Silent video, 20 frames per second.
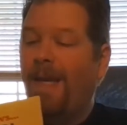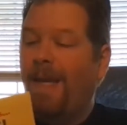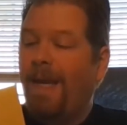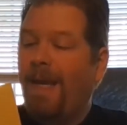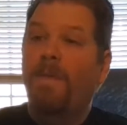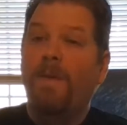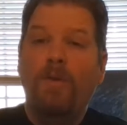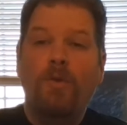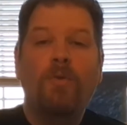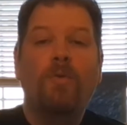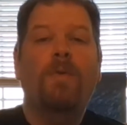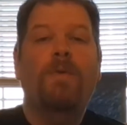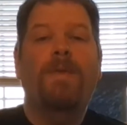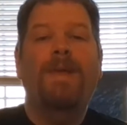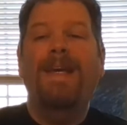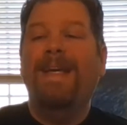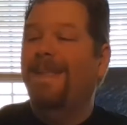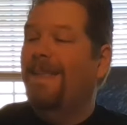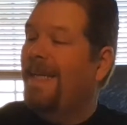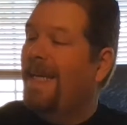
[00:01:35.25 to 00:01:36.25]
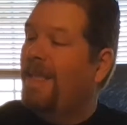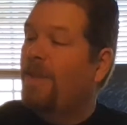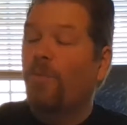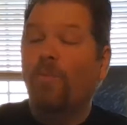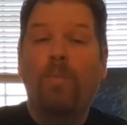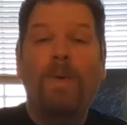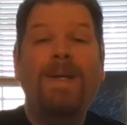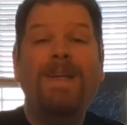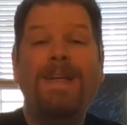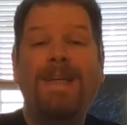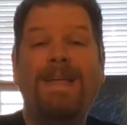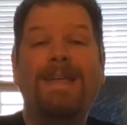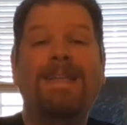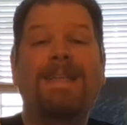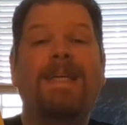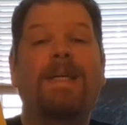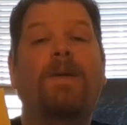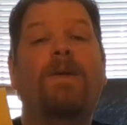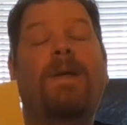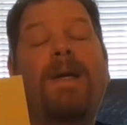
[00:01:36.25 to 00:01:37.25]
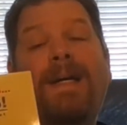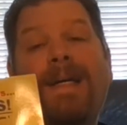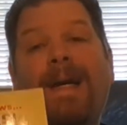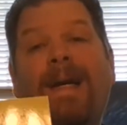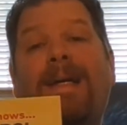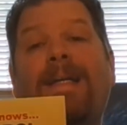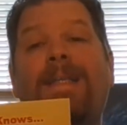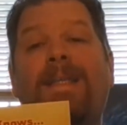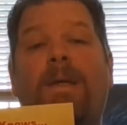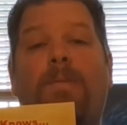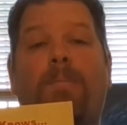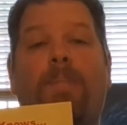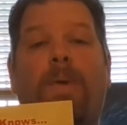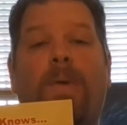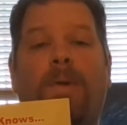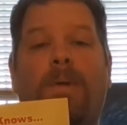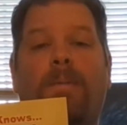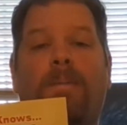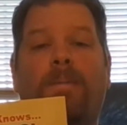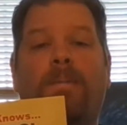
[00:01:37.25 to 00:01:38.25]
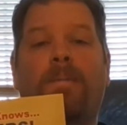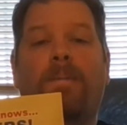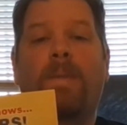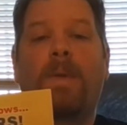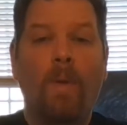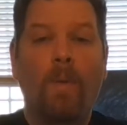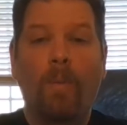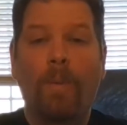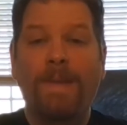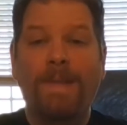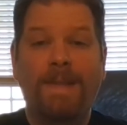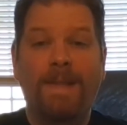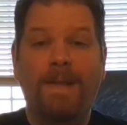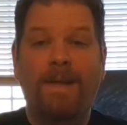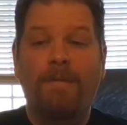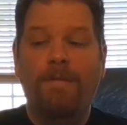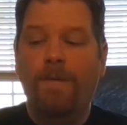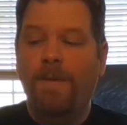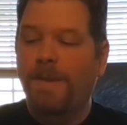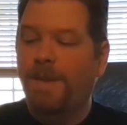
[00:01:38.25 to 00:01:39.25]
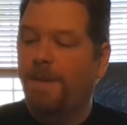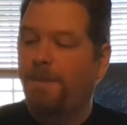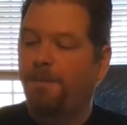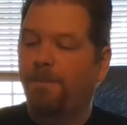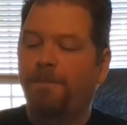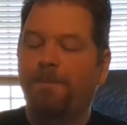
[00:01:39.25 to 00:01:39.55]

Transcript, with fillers: the truth is it's really considered a concept book. What's the difference?